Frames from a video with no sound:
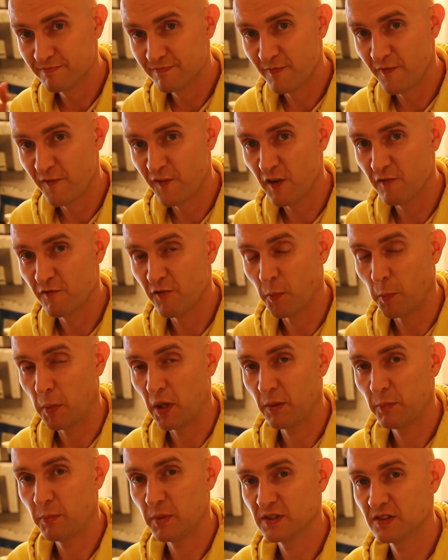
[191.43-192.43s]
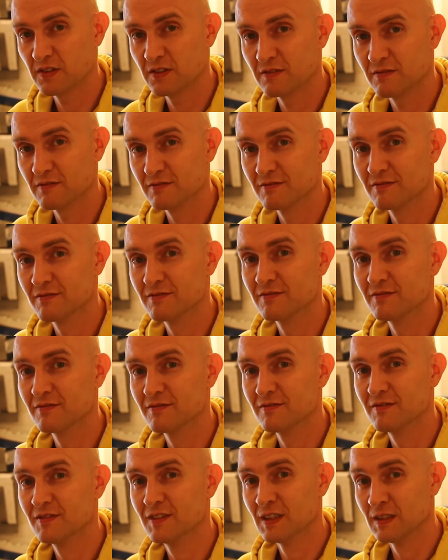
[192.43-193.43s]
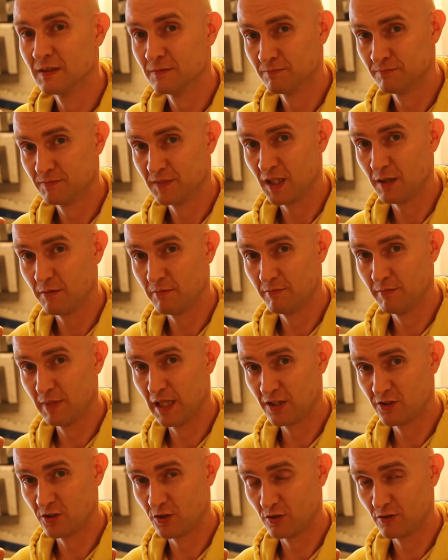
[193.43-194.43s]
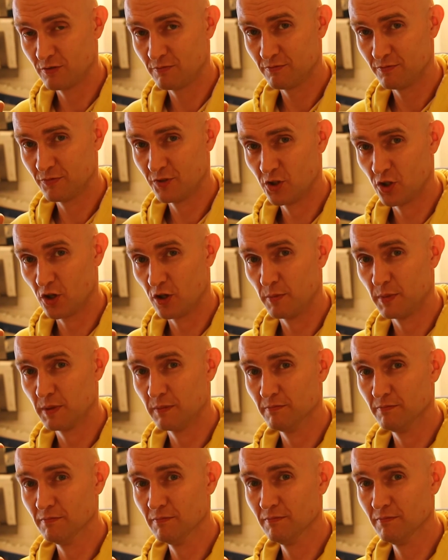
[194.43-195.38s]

fit for purpose, that makes your job